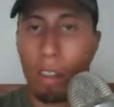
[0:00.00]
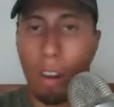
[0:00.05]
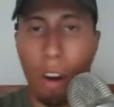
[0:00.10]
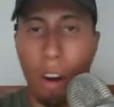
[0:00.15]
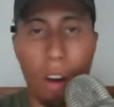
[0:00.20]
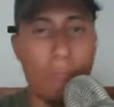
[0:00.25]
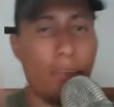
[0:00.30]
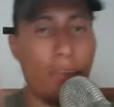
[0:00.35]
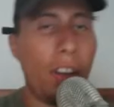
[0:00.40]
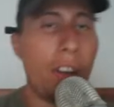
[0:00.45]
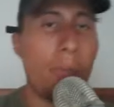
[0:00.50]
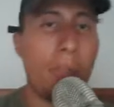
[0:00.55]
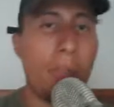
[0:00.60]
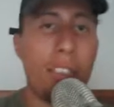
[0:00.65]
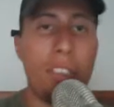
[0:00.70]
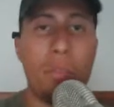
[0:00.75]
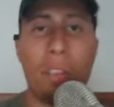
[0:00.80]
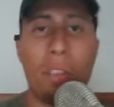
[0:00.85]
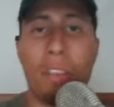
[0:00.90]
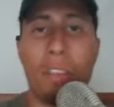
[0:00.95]
are very
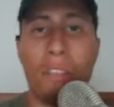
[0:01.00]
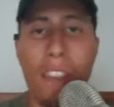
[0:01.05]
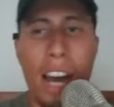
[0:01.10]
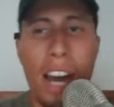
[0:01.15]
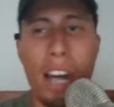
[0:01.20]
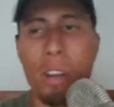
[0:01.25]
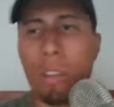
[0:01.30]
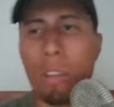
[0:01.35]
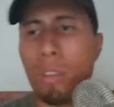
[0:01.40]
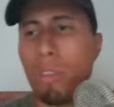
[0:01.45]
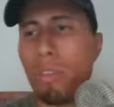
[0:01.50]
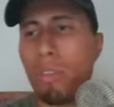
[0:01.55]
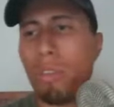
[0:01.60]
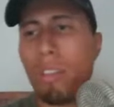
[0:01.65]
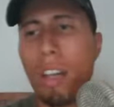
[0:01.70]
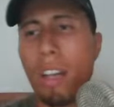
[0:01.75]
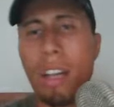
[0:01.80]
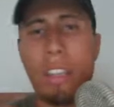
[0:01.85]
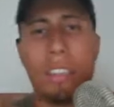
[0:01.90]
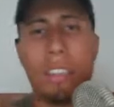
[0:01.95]
busy with files,
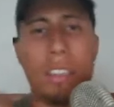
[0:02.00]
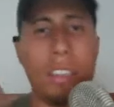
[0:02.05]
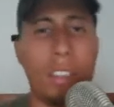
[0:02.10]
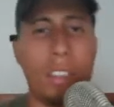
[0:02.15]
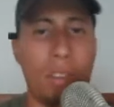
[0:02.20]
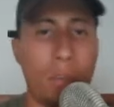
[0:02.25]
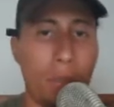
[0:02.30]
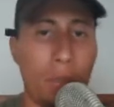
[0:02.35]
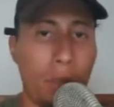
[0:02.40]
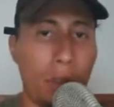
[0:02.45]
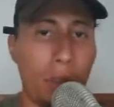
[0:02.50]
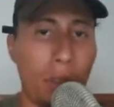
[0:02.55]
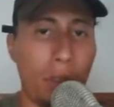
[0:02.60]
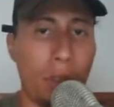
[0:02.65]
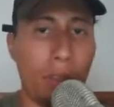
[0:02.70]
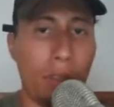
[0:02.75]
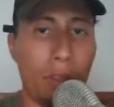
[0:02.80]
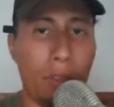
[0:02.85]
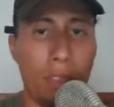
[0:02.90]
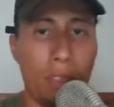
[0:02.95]
dealing
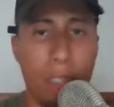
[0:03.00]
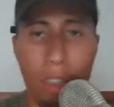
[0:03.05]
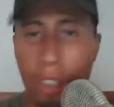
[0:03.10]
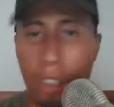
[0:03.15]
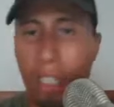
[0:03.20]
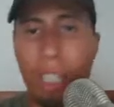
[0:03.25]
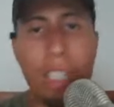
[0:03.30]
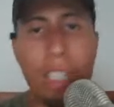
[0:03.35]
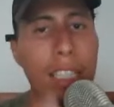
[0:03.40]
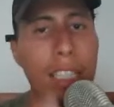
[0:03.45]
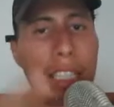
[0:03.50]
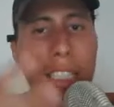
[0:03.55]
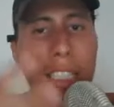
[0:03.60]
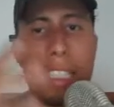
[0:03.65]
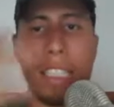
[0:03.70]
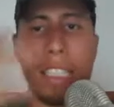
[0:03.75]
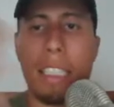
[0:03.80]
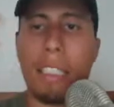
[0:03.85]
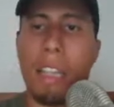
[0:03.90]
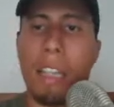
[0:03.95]
with
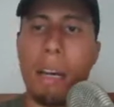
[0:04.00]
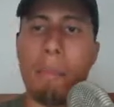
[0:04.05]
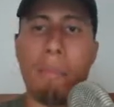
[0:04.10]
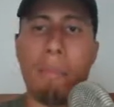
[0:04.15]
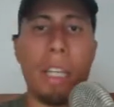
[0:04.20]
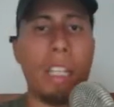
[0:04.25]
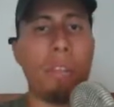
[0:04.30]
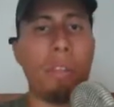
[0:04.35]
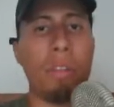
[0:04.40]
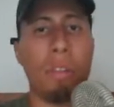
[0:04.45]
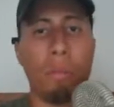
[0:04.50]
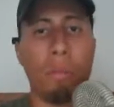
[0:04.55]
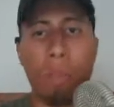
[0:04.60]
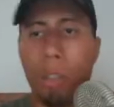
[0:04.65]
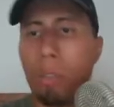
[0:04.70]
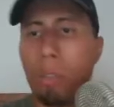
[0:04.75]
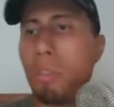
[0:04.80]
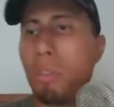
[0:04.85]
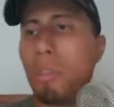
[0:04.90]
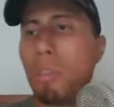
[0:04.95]
clients, meeting with
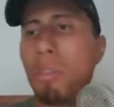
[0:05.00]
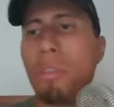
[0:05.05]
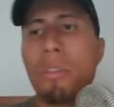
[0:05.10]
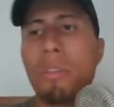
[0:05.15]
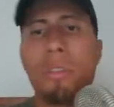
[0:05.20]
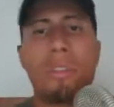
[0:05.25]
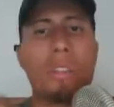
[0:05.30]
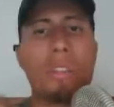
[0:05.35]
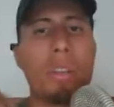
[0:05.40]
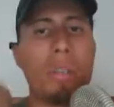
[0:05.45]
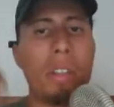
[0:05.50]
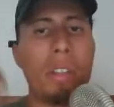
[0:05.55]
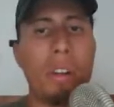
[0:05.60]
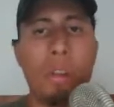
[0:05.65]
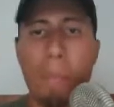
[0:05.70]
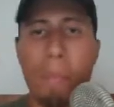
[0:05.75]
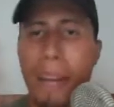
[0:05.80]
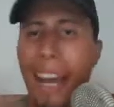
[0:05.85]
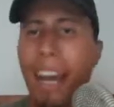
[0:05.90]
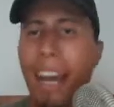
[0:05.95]
realtors, going to
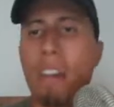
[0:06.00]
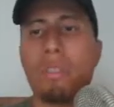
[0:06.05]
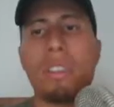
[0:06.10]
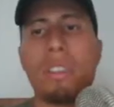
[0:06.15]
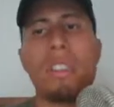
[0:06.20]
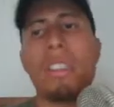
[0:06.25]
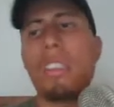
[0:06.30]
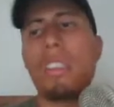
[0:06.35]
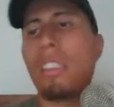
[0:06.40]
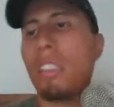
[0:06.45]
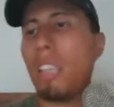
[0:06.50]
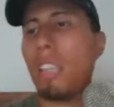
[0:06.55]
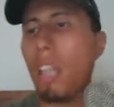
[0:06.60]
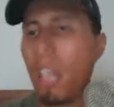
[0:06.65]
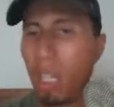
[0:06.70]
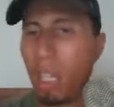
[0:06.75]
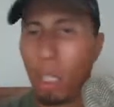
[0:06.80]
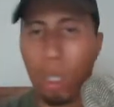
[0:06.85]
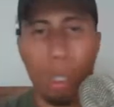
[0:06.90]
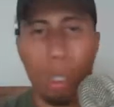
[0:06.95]
open houses,
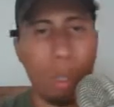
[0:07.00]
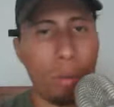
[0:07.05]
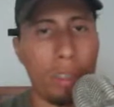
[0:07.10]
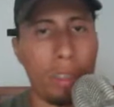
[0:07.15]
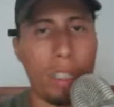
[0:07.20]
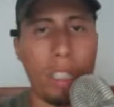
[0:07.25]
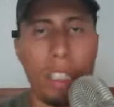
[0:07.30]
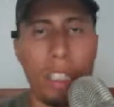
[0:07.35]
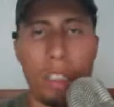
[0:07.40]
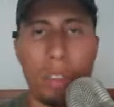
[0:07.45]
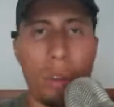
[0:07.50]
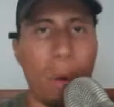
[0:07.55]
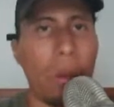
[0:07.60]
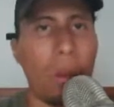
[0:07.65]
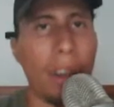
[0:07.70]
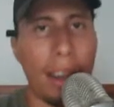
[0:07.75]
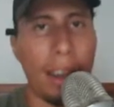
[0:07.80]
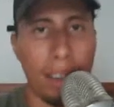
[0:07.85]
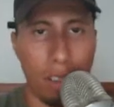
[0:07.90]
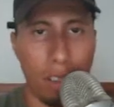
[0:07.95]
closings, all
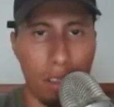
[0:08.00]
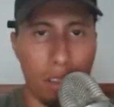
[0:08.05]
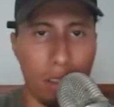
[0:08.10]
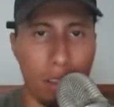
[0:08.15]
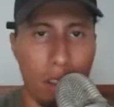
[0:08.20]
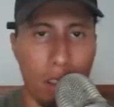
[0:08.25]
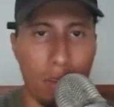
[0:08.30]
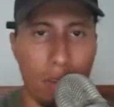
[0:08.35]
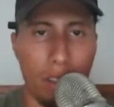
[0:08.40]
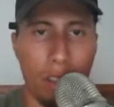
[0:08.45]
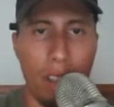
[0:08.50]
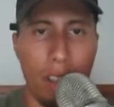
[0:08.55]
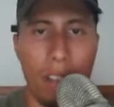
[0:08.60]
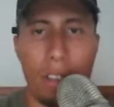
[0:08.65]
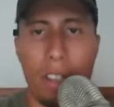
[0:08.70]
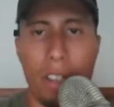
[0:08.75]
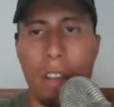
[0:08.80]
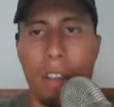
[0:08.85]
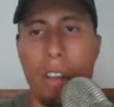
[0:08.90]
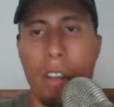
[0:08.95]
that good stuff. Okay,
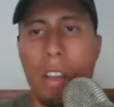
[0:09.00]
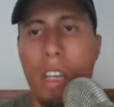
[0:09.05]
so